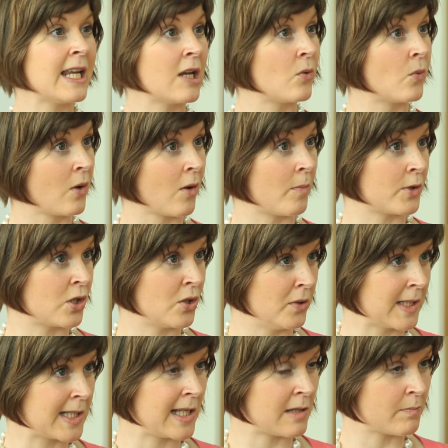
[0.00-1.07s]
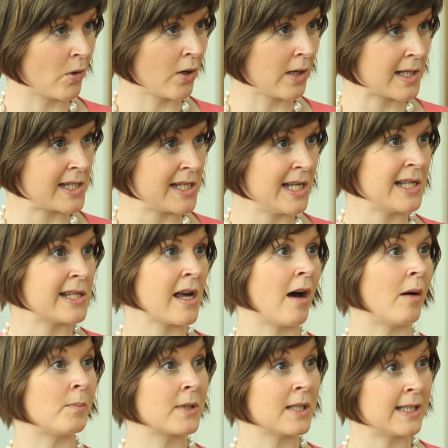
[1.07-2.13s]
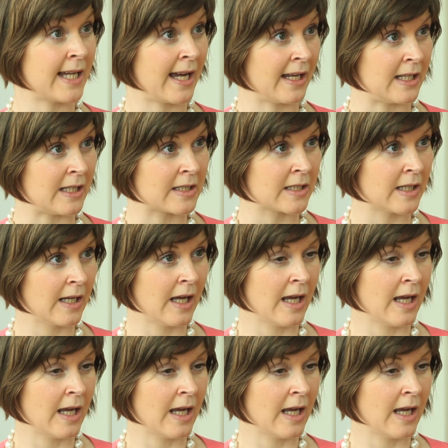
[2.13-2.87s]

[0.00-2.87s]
equal opportunities policy is up to date.